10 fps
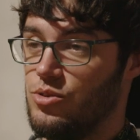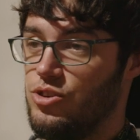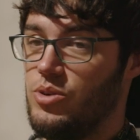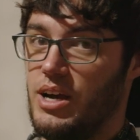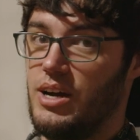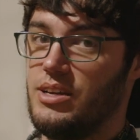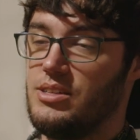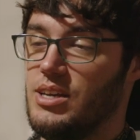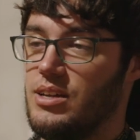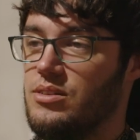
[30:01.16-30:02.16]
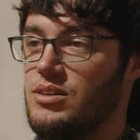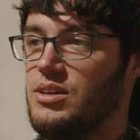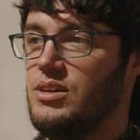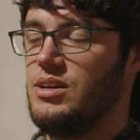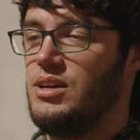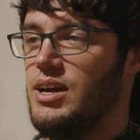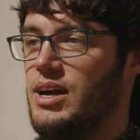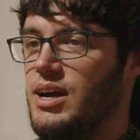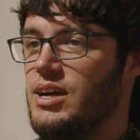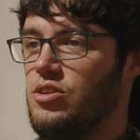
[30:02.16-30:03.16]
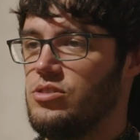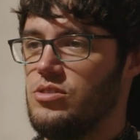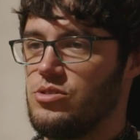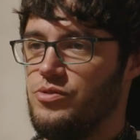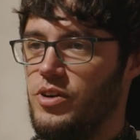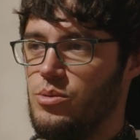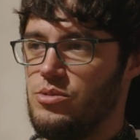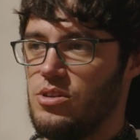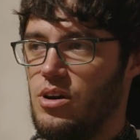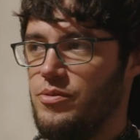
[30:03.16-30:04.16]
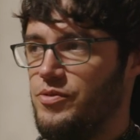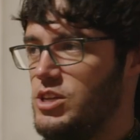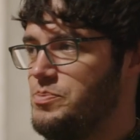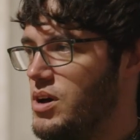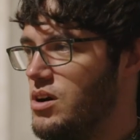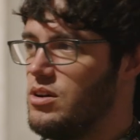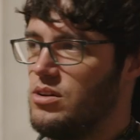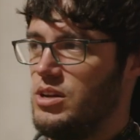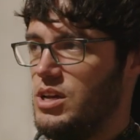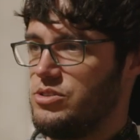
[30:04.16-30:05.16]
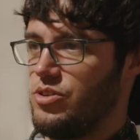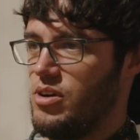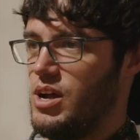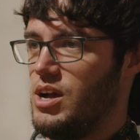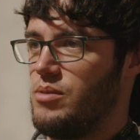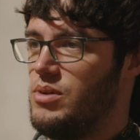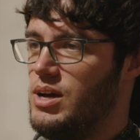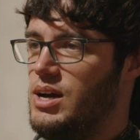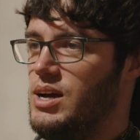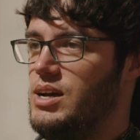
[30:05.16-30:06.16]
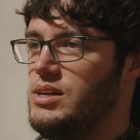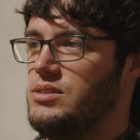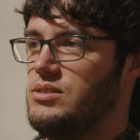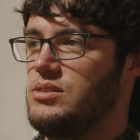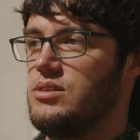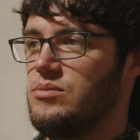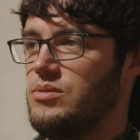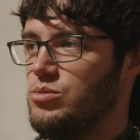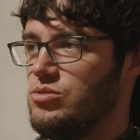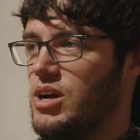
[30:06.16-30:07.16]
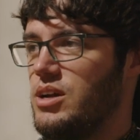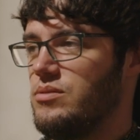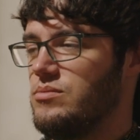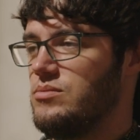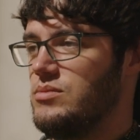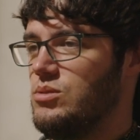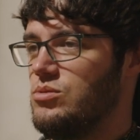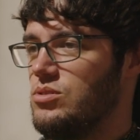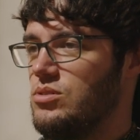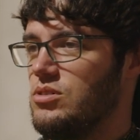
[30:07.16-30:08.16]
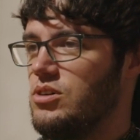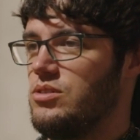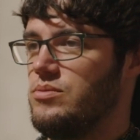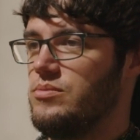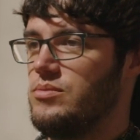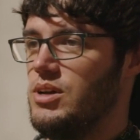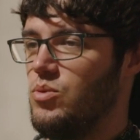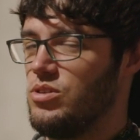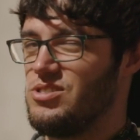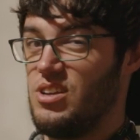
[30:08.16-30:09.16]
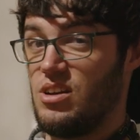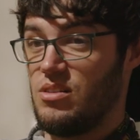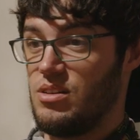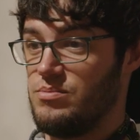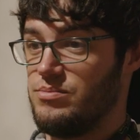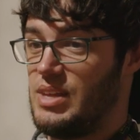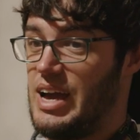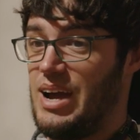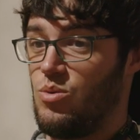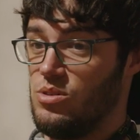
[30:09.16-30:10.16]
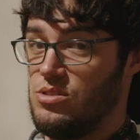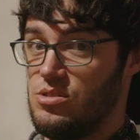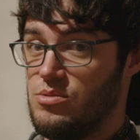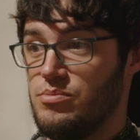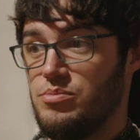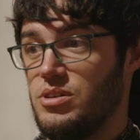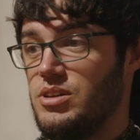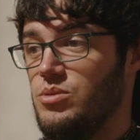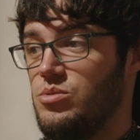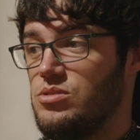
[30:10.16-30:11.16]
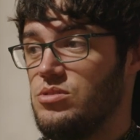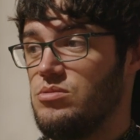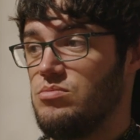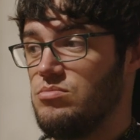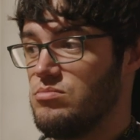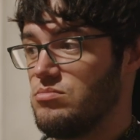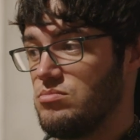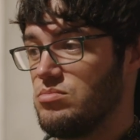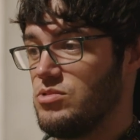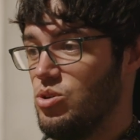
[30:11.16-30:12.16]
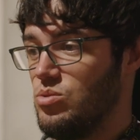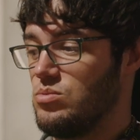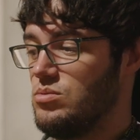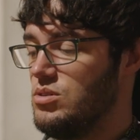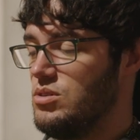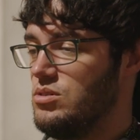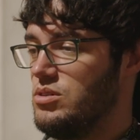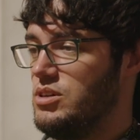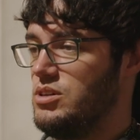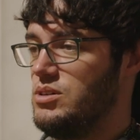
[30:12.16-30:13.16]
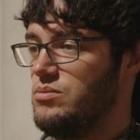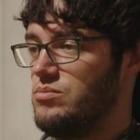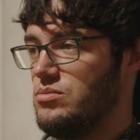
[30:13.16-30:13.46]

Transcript: or UKI Katen, lots and lots of followers on Facebook and on Instagram, and it was great. It was all good. It wasn't ours, but it was cool. It